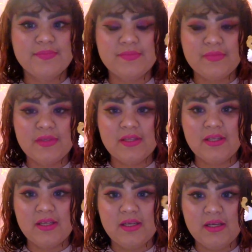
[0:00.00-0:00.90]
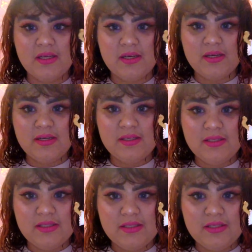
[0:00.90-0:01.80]

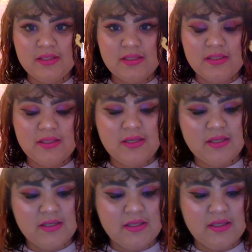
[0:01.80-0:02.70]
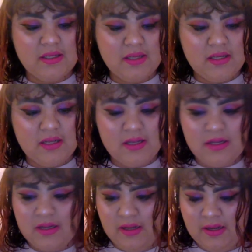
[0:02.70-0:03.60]

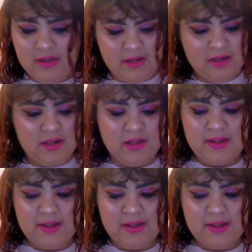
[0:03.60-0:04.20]
No one is speaking in this clip.